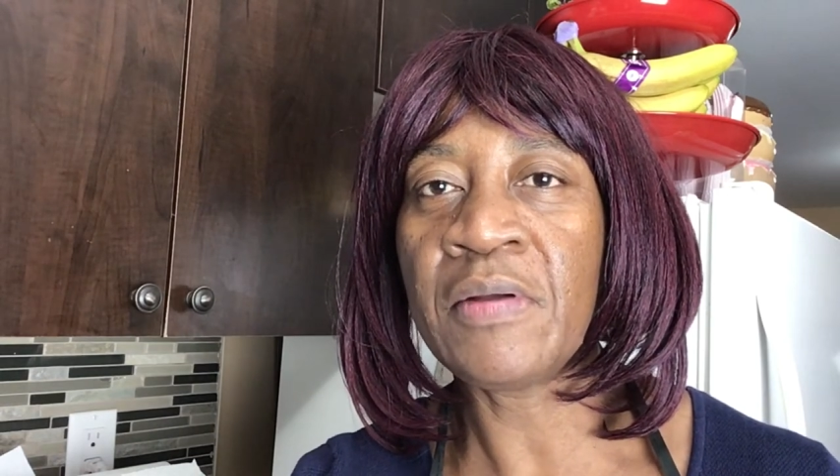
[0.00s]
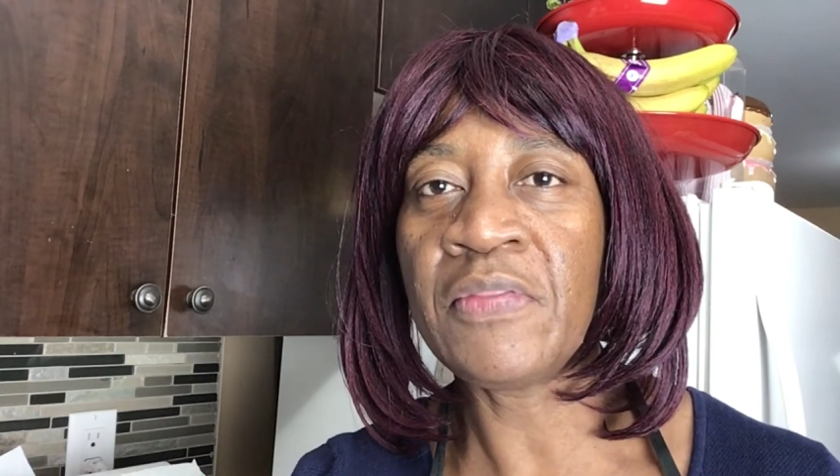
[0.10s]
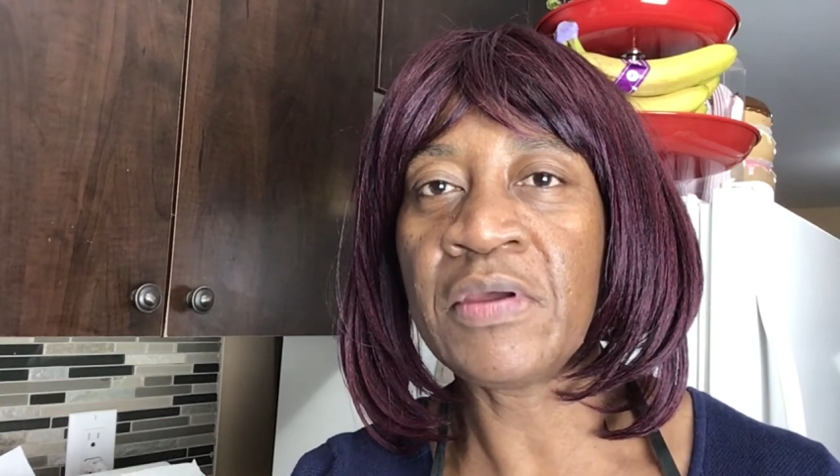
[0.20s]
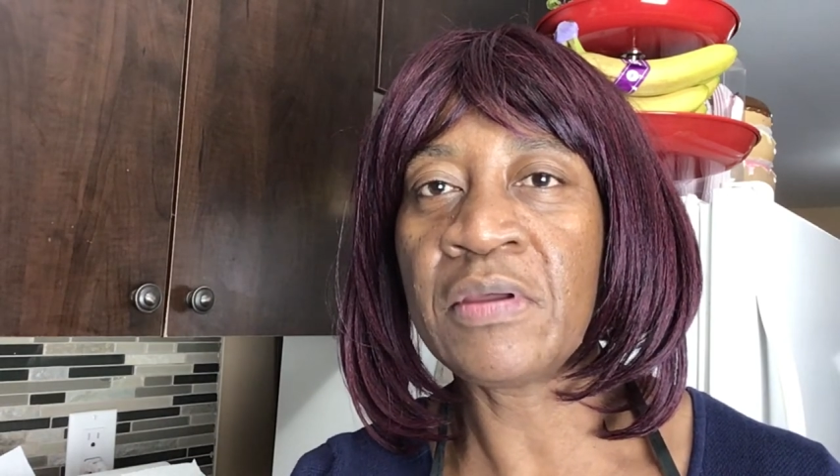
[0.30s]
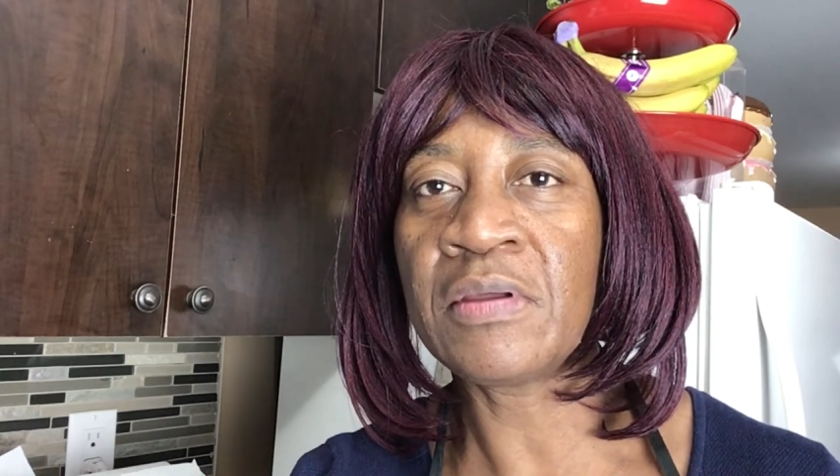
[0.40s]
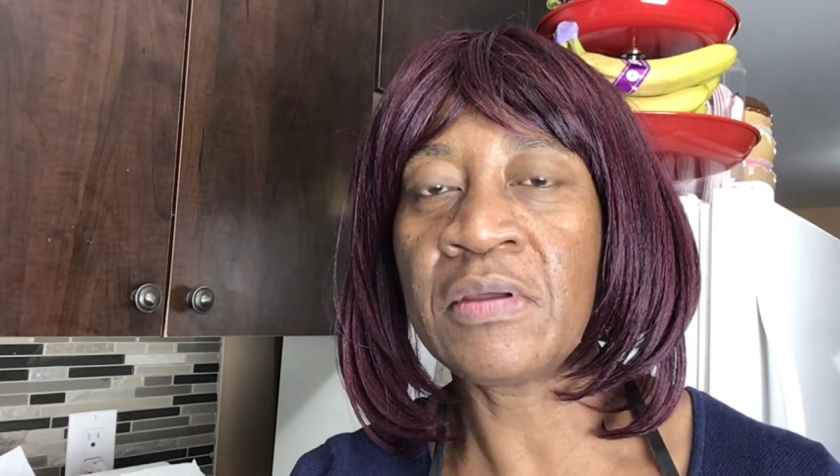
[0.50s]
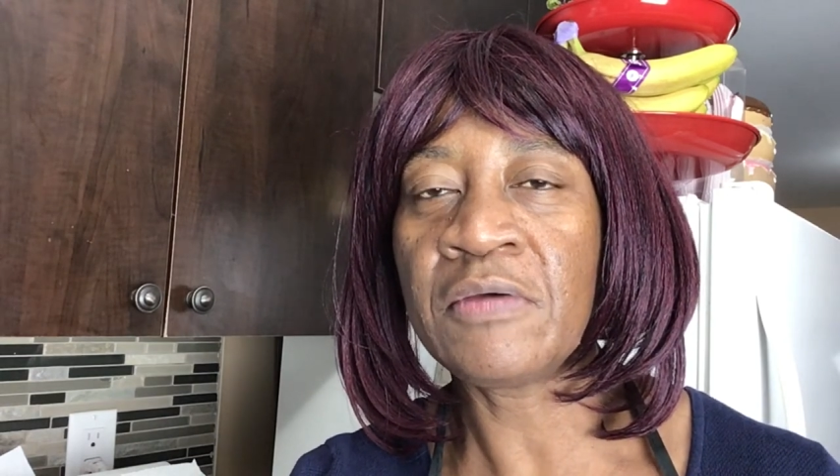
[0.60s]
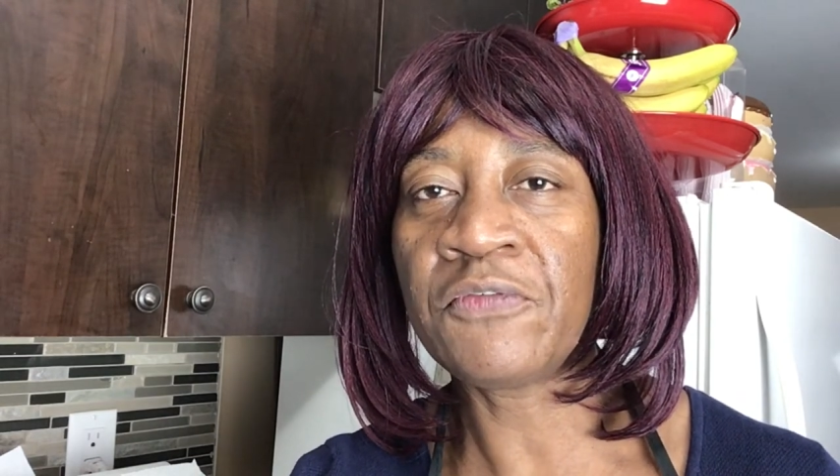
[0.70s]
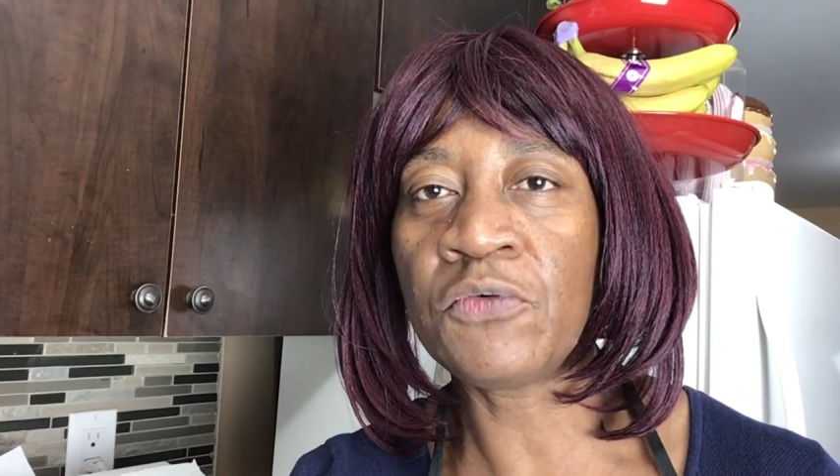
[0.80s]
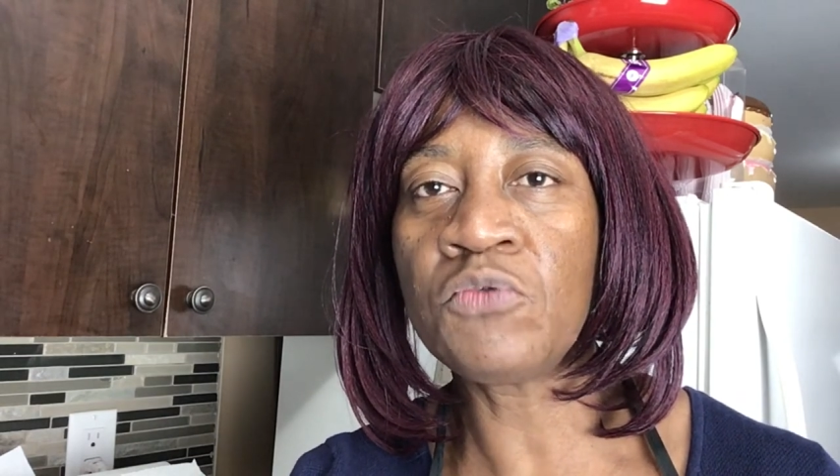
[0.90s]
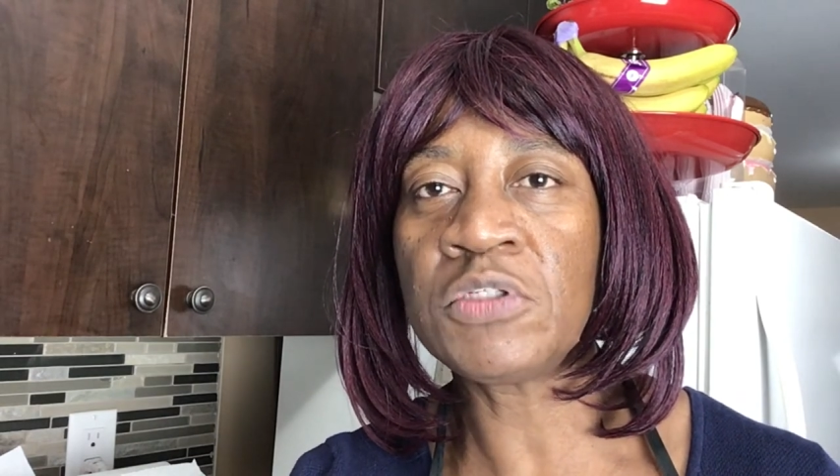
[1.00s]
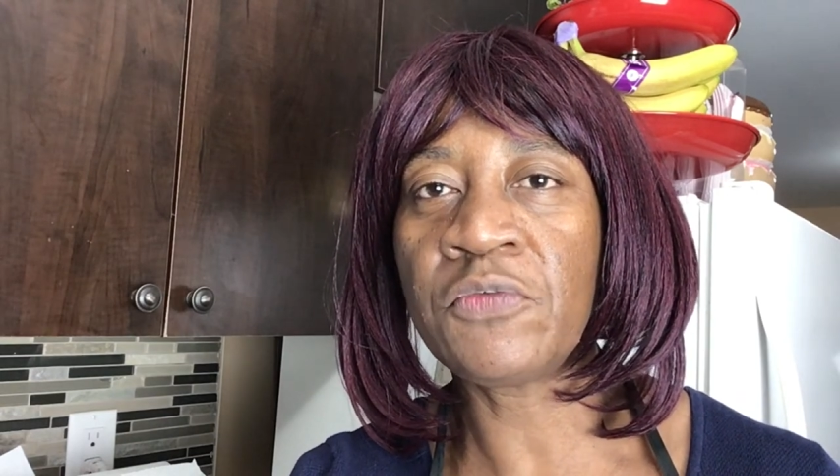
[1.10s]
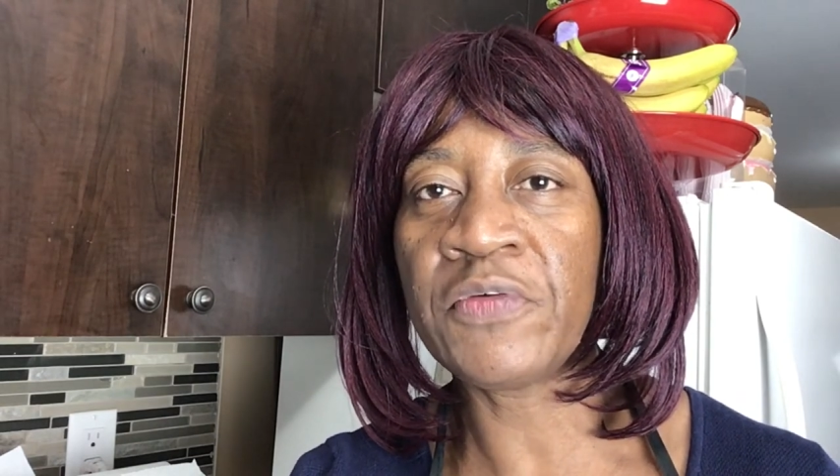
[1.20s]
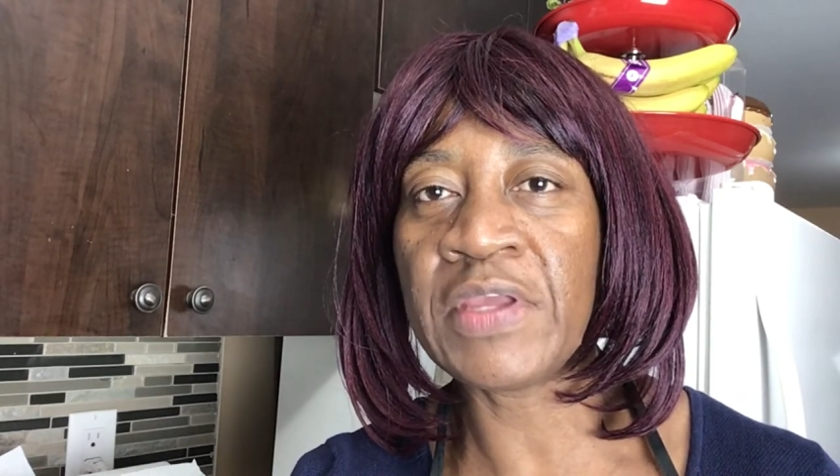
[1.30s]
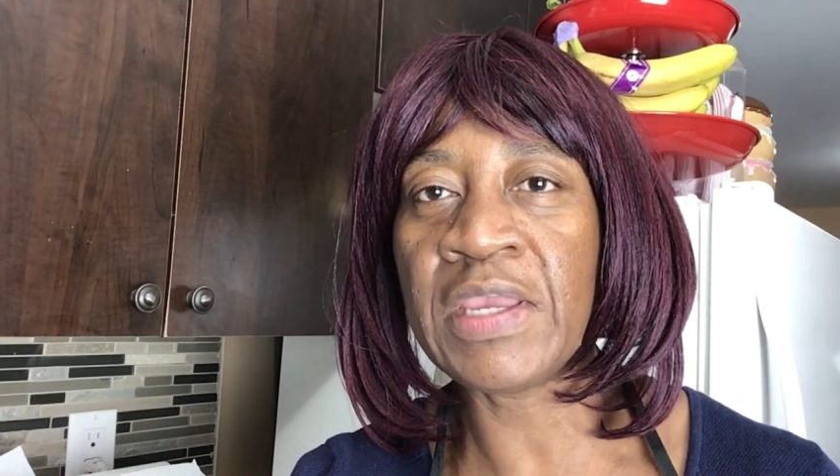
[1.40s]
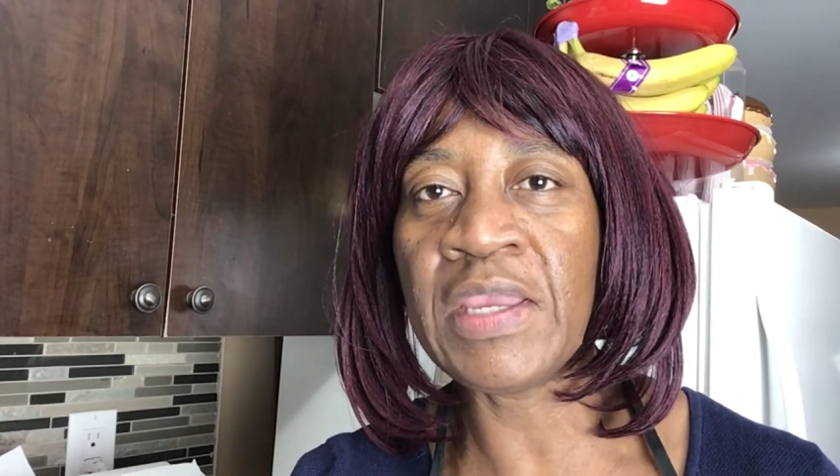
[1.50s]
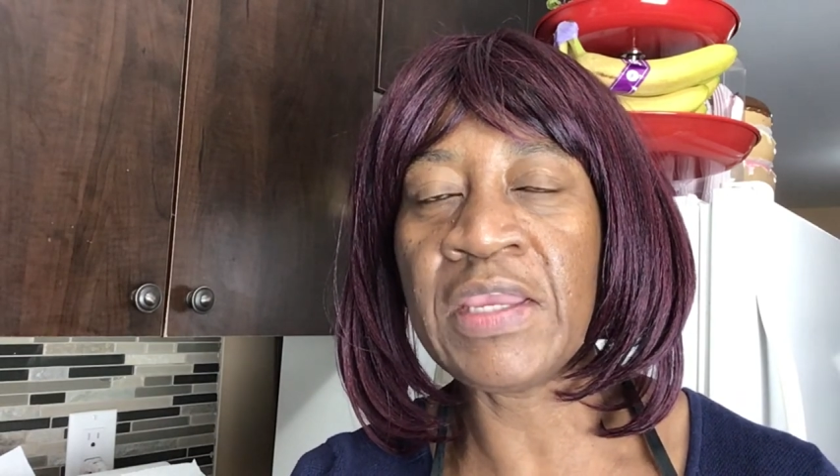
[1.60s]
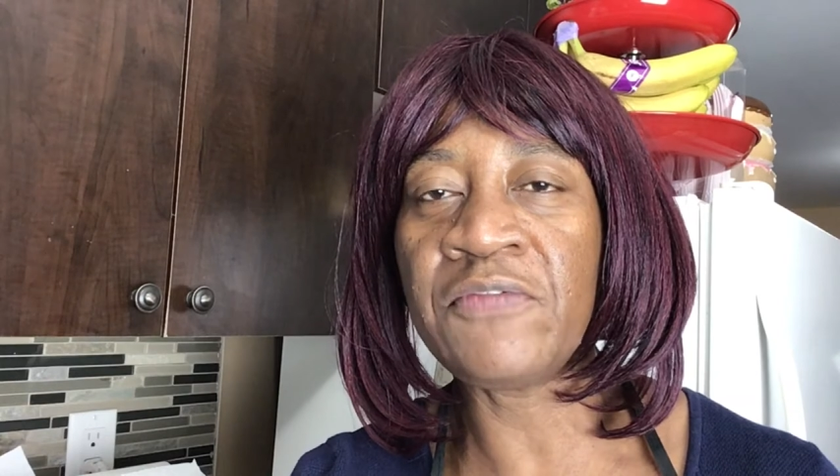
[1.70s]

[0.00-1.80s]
the fruits for the cake.